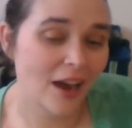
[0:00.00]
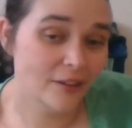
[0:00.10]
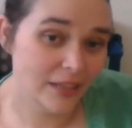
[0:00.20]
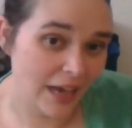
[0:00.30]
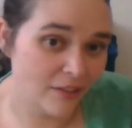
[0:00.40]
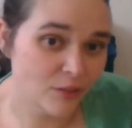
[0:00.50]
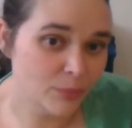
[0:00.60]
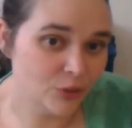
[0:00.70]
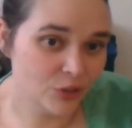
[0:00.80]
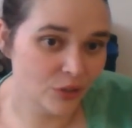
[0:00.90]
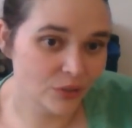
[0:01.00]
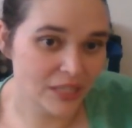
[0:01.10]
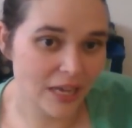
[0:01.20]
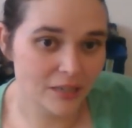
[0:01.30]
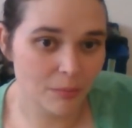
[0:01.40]
I already have the Mungyo
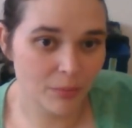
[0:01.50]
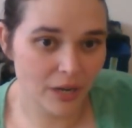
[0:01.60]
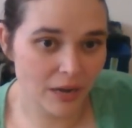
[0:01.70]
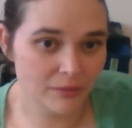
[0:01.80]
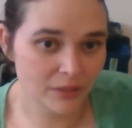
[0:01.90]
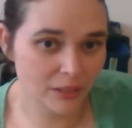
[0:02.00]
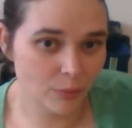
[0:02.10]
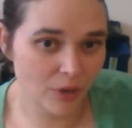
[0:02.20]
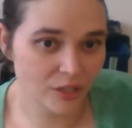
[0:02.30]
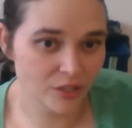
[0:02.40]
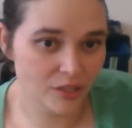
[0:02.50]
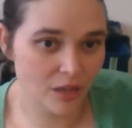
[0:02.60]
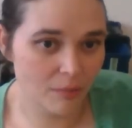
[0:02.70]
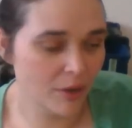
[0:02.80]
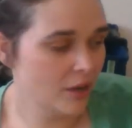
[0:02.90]
set, but I really wanted
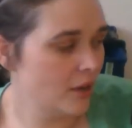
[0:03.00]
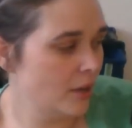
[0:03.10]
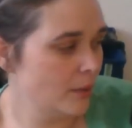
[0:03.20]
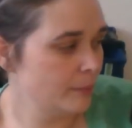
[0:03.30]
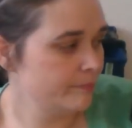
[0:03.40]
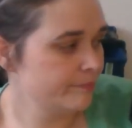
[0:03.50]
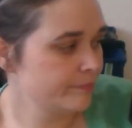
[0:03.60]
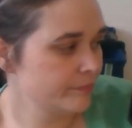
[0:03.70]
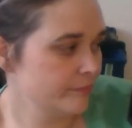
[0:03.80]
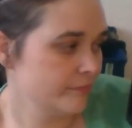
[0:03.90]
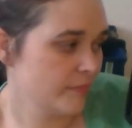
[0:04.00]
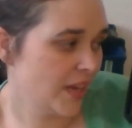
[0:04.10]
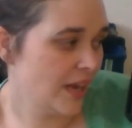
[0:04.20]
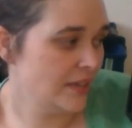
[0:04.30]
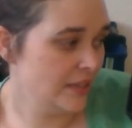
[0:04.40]
some uh,
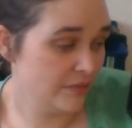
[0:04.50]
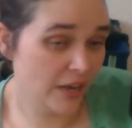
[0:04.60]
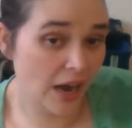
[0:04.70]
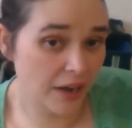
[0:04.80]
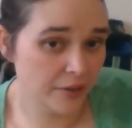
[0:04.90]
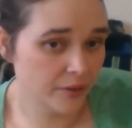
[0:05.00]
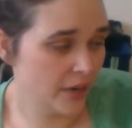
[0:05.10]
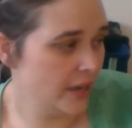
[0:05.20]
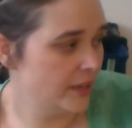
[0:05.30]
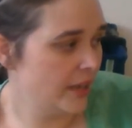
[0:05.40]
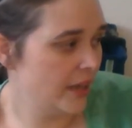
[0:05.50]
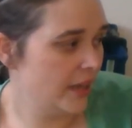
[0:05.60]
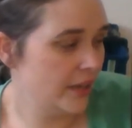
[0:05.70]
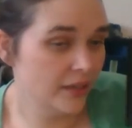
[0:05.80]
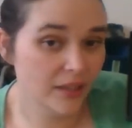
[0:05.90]
kind of even higher grade,
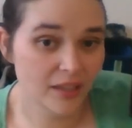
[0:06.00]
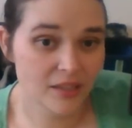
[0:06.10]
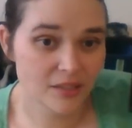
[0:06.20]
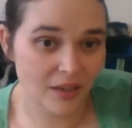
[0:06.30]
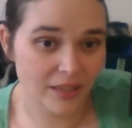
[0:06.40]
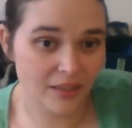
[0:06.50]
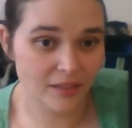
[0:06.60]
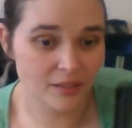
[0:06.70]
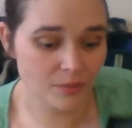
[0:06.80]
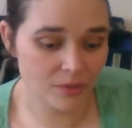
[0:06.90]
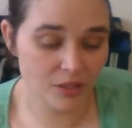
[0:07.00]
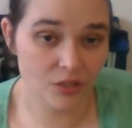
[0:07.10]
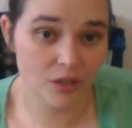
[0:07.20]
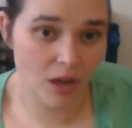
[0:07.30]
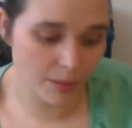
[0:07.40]
and so I thought this was a
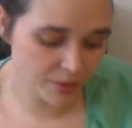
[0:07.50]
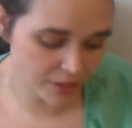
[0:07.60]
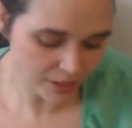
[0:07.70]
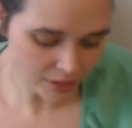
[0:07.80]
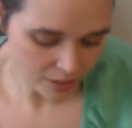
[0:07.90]
good option